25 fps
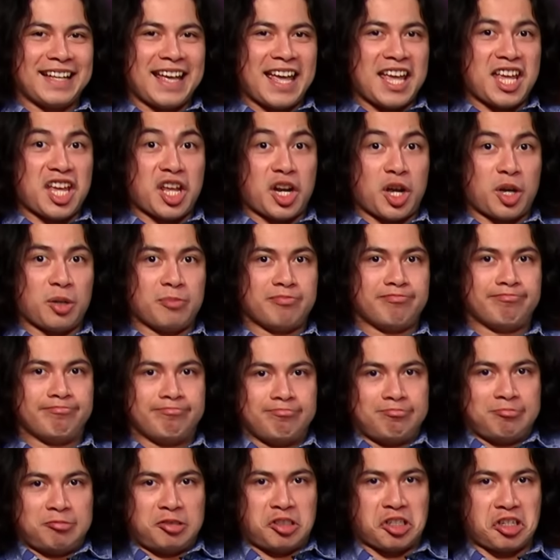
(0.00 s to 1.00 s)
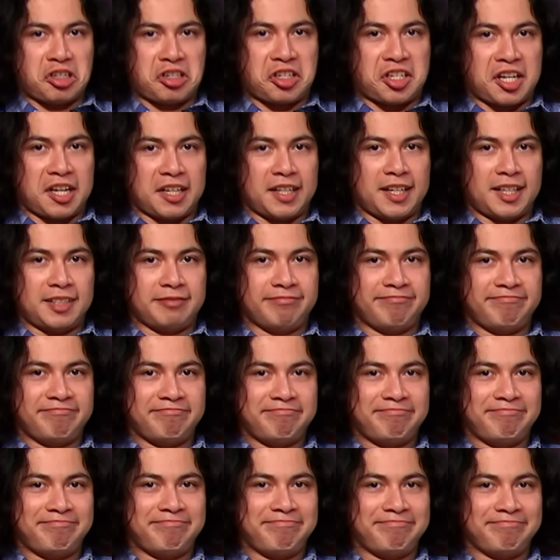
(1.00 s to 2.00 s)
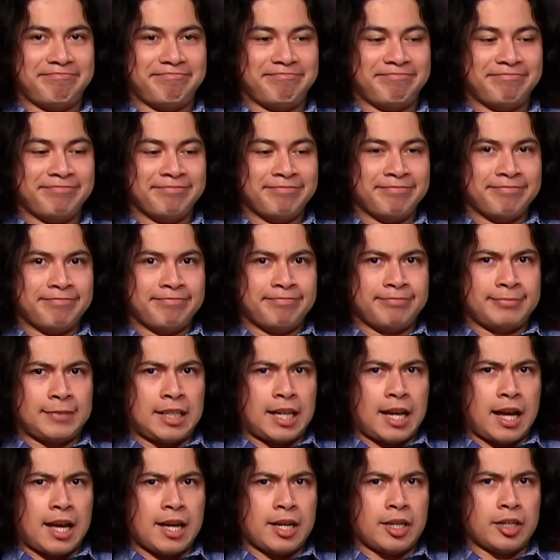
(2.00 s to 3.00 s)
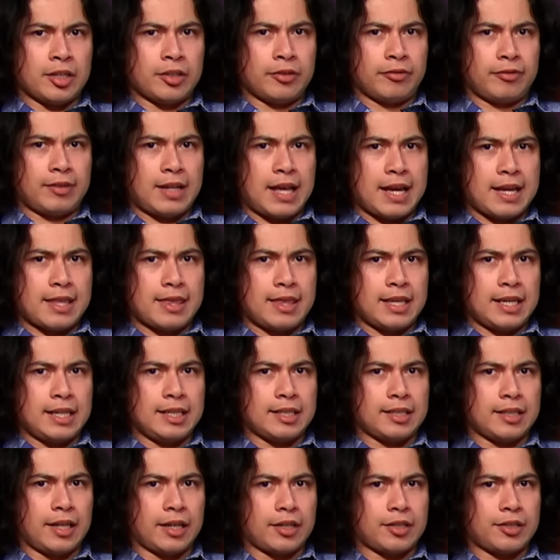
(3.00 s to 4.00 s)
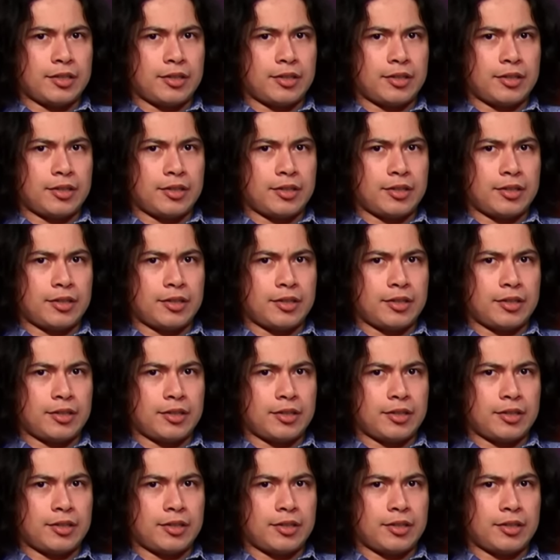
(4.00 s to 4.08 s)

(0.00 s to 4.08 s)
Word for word: you know, just chilling. Kind of like these next